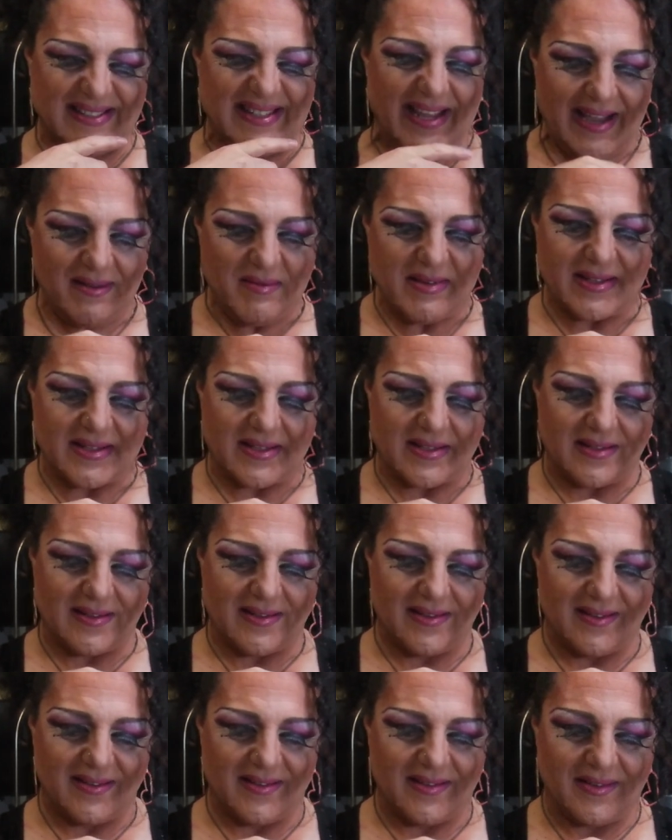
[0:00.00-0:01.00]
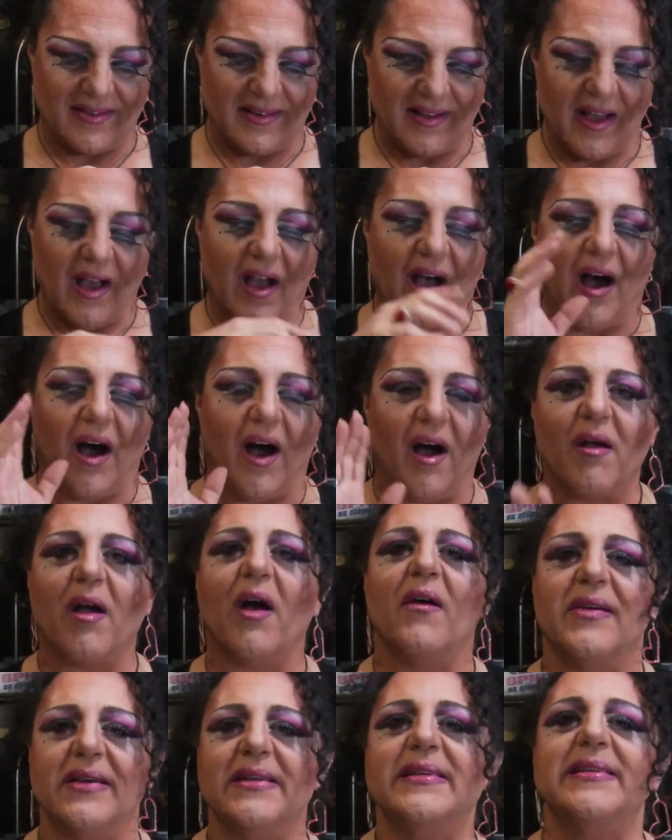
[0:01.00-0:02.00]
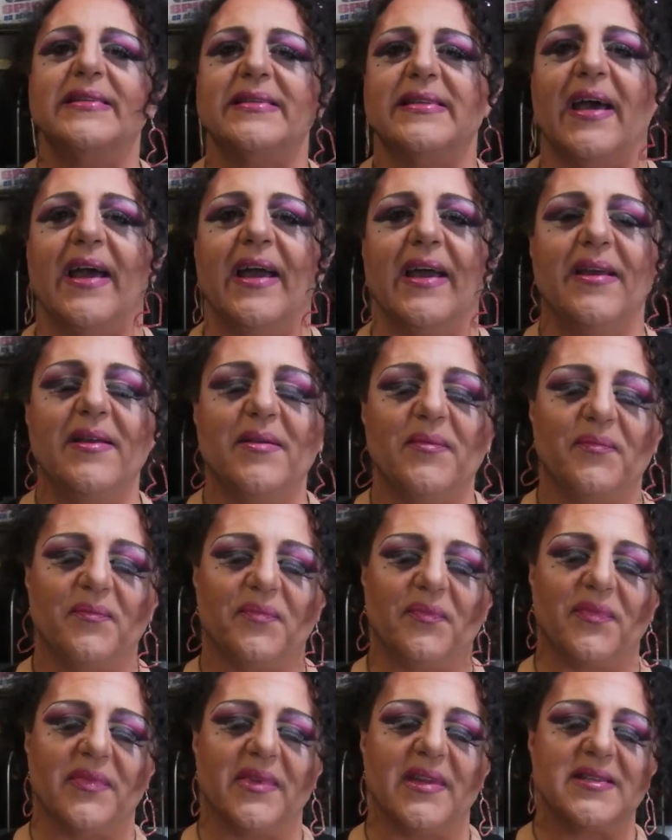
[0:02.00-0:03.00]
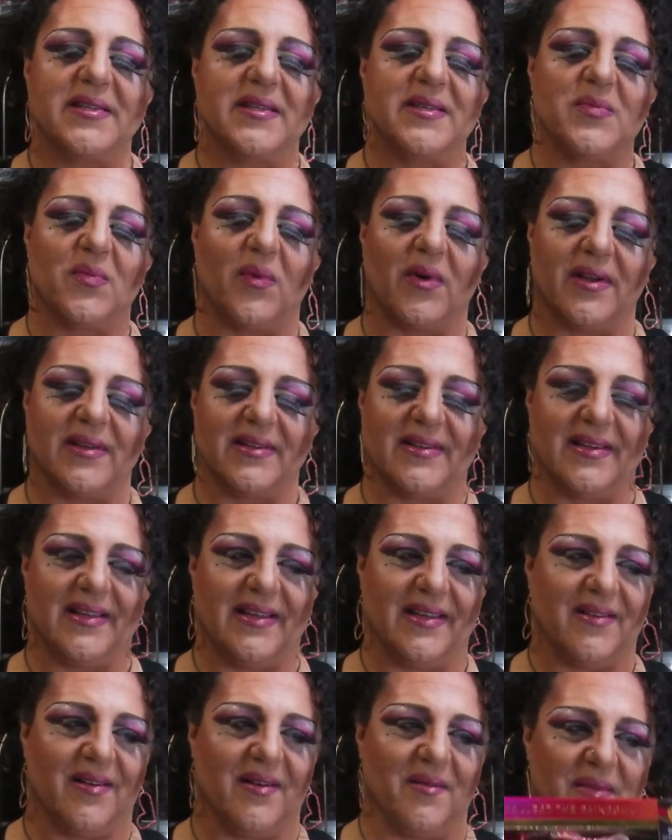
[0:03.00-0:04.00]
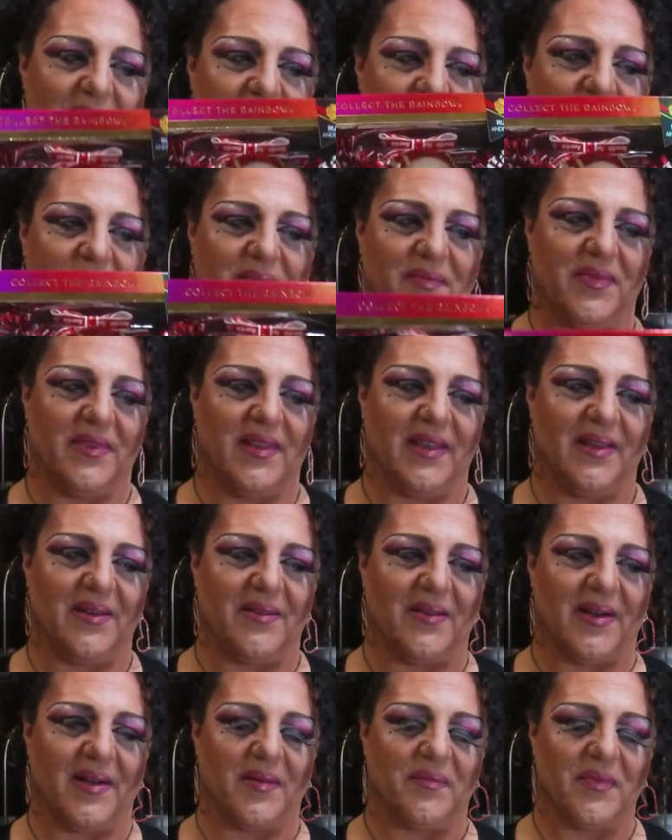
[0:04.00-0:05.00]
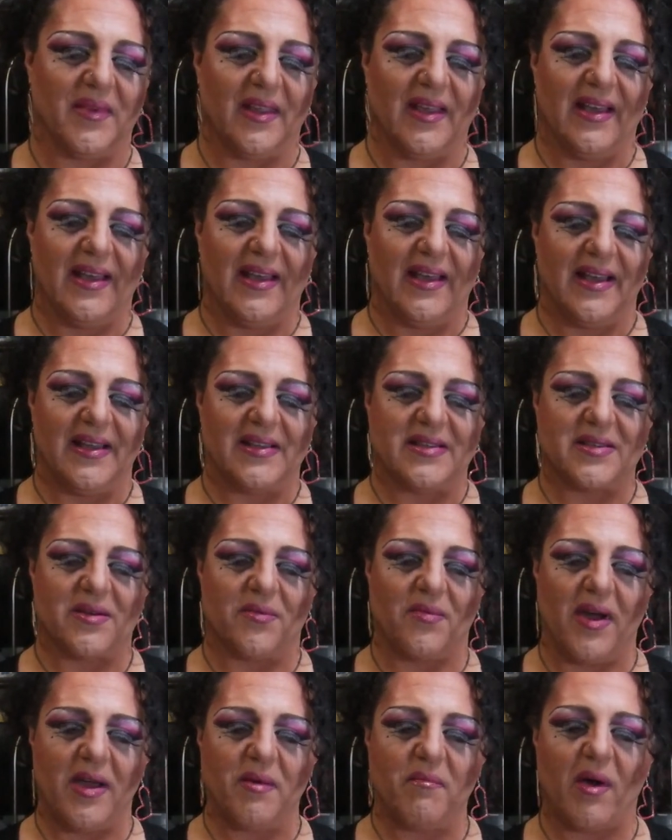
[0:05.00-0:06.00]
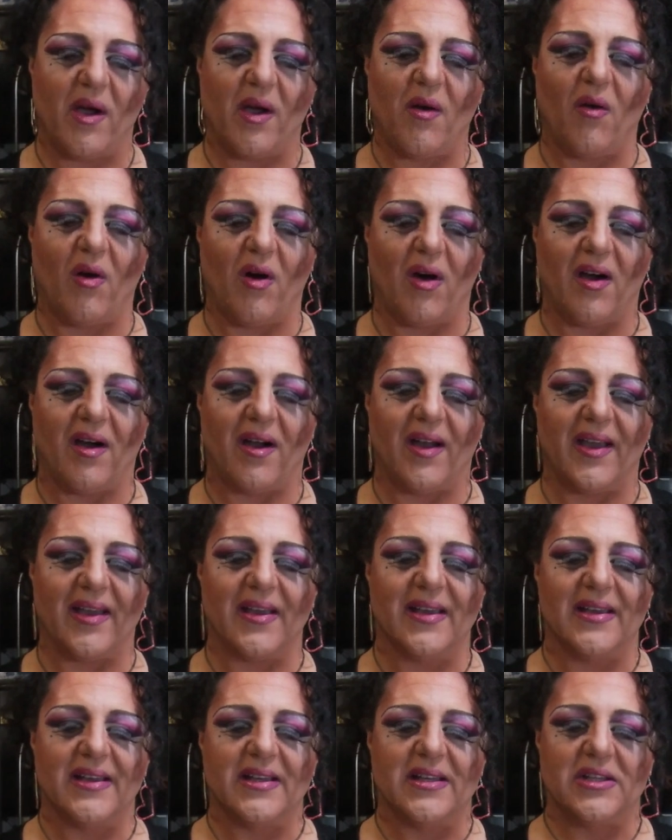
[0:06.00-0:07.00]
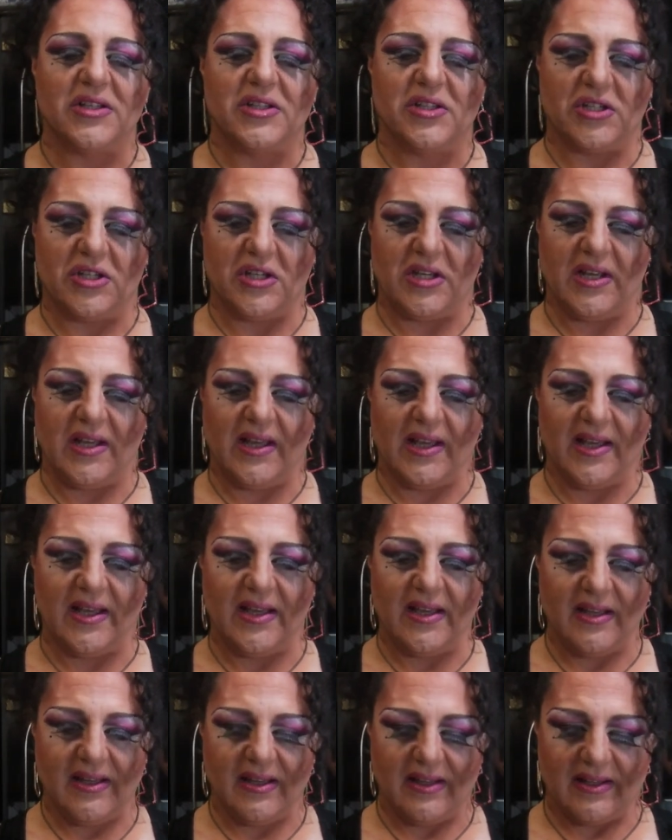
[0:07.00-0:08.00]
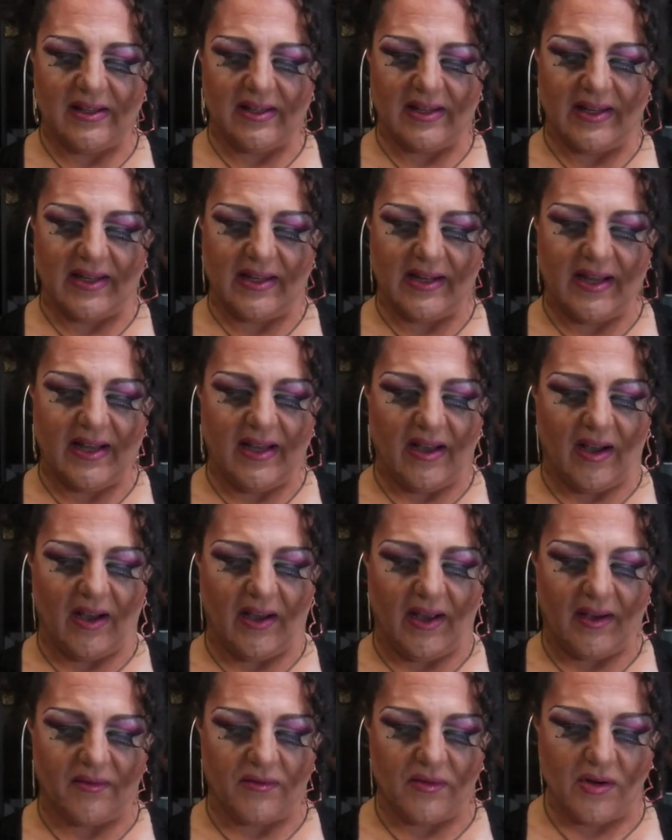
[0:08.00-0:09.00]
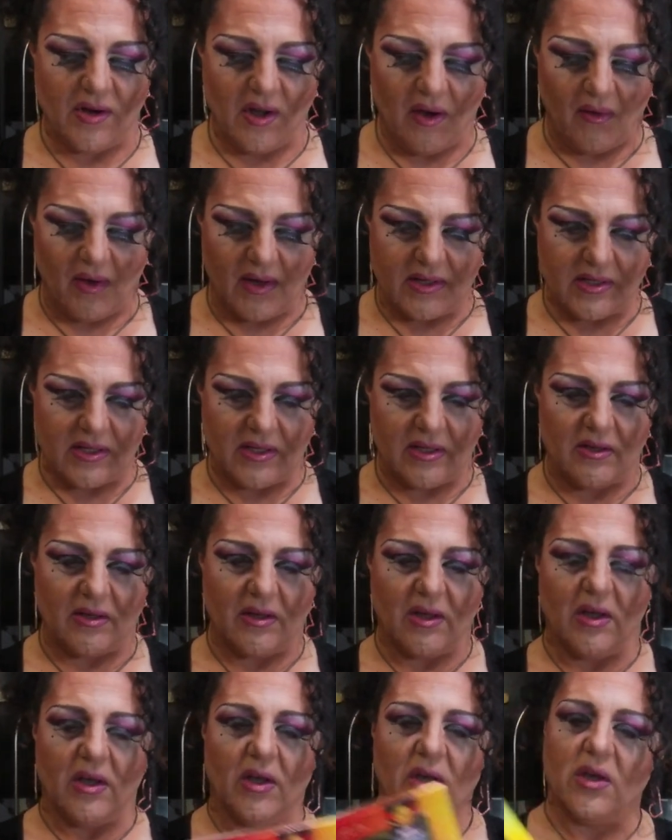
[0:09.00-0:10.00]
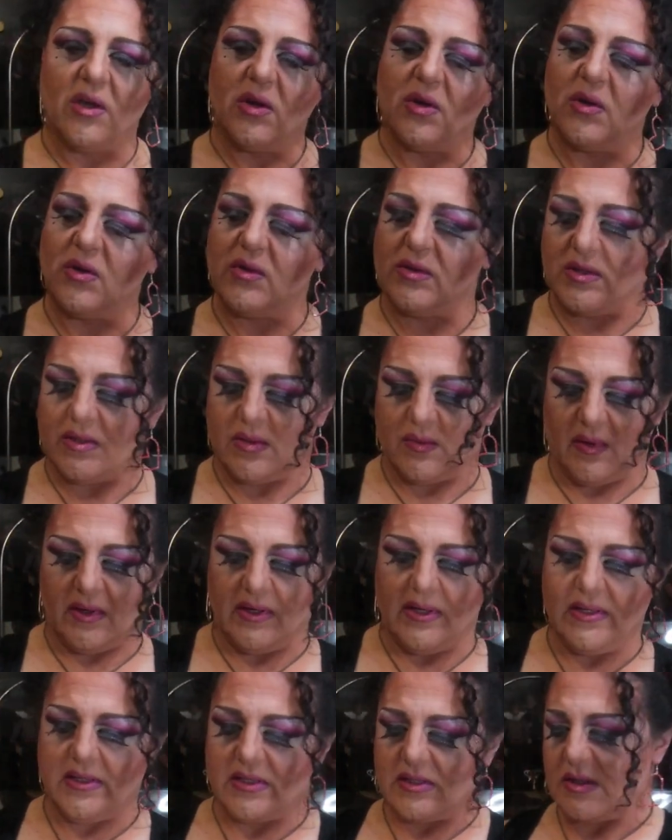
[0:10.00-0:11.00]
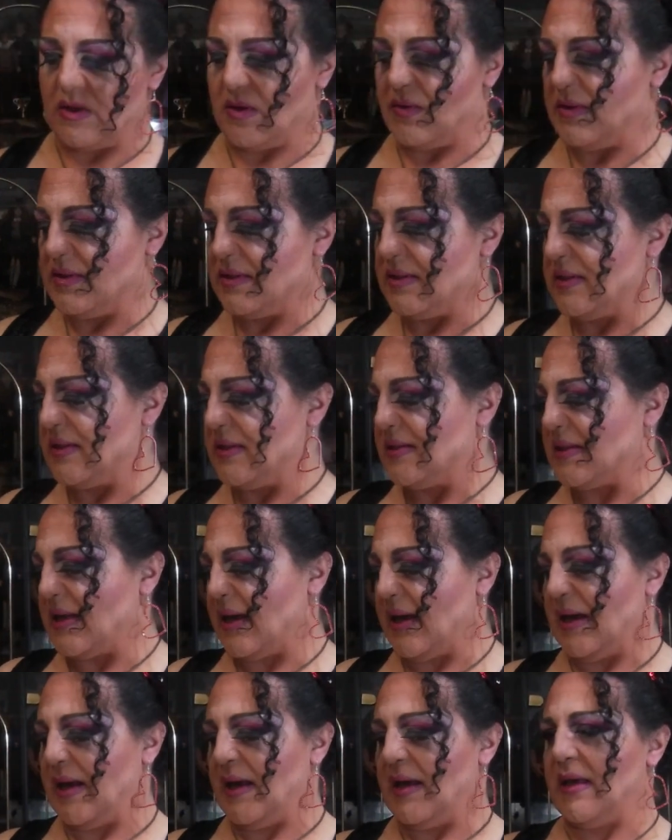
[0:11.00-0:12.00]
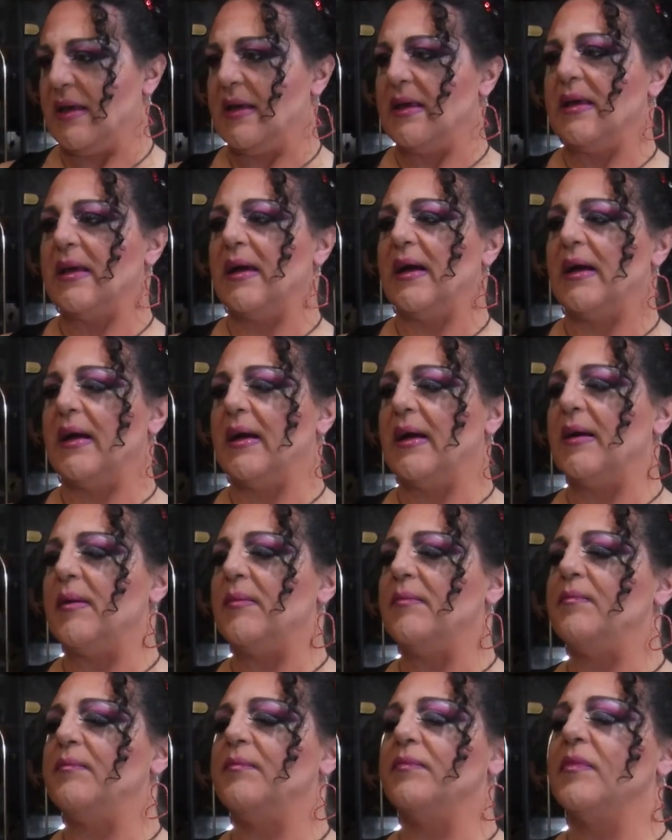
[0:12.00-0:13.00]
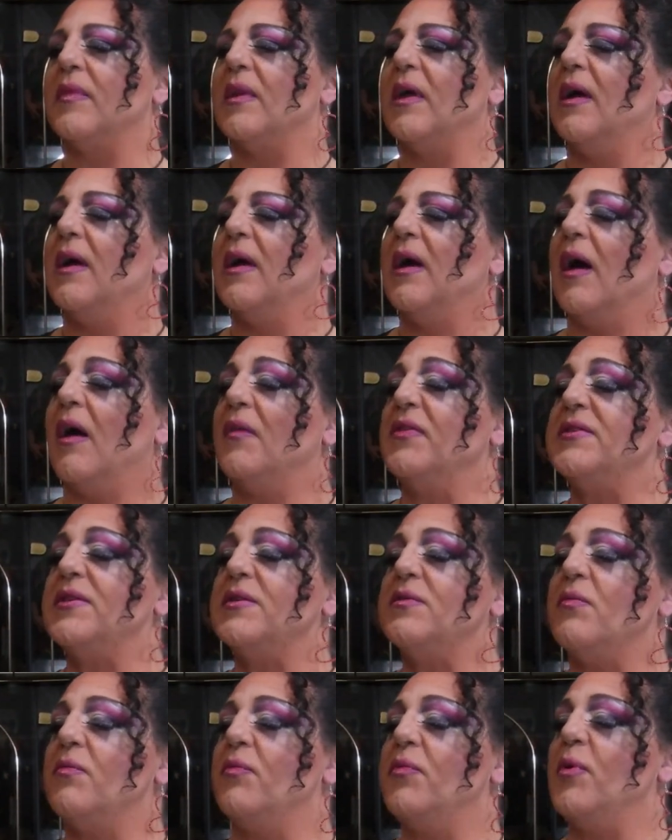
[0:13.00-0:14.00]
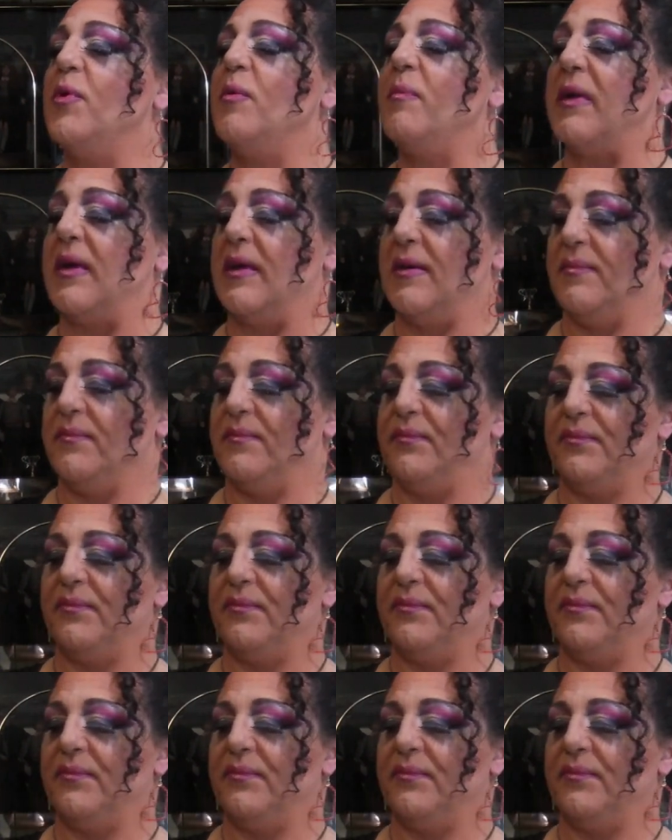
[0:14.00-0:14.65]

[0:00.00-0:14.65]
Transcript: Damn it. I'm going to say this is what he got me. There you are. It's the Rainbow High Cheerleader. I have no idea who this one is. So this is a, oh, this is Ruby.